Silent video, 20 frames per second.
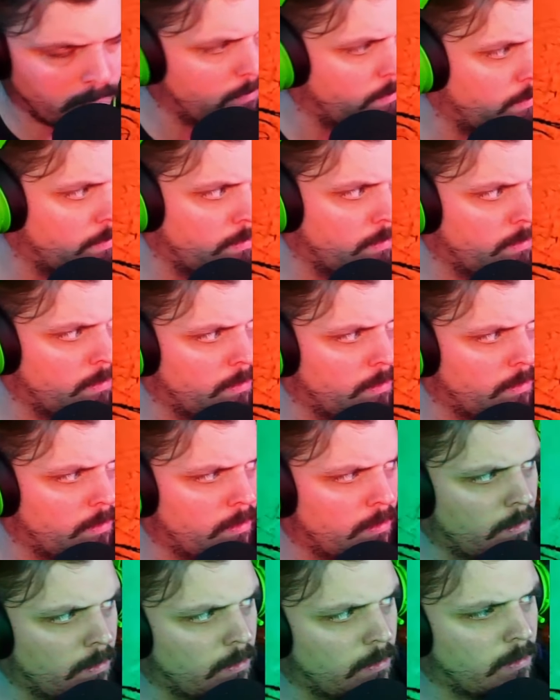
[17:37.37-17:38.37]

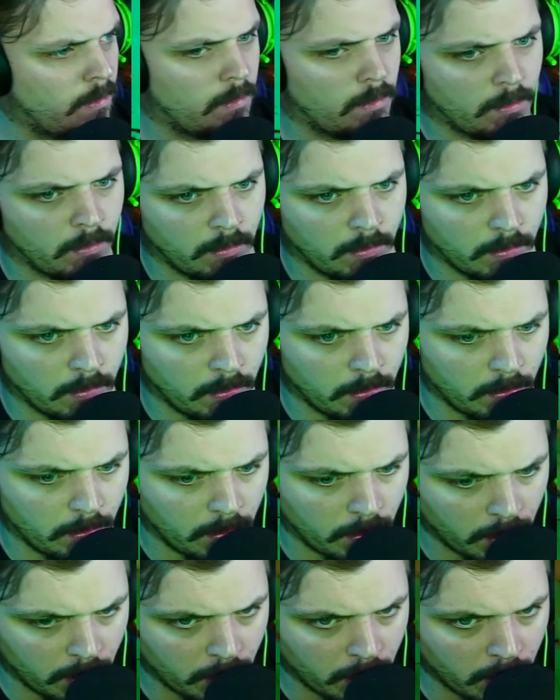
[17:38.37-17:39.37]

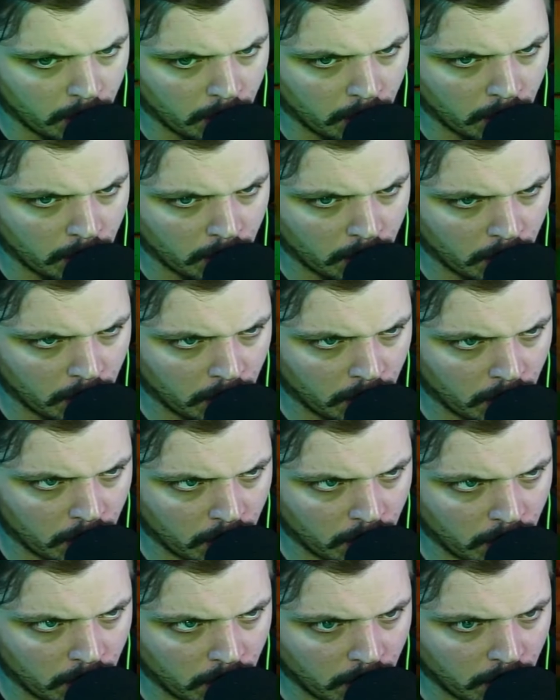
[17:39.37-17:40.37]

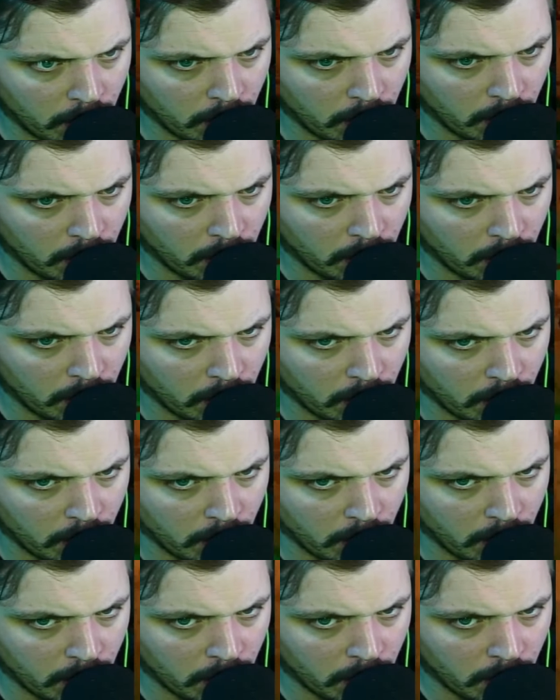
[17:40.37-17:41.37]

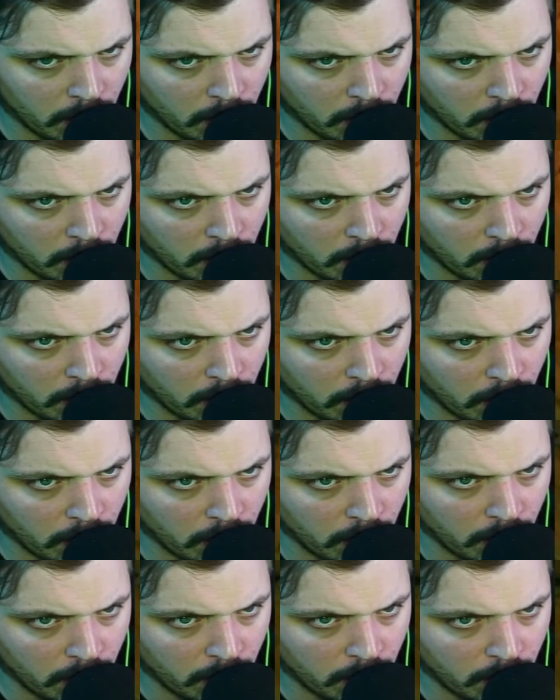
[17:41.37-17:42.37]

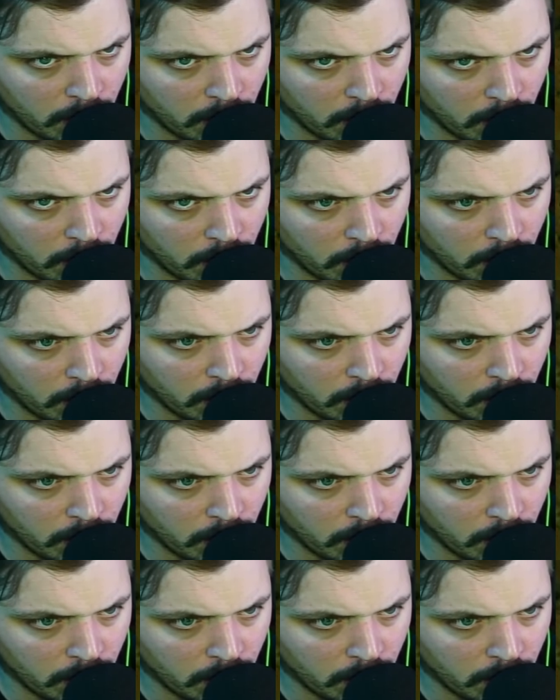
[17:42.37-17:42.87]
Nobody speaks.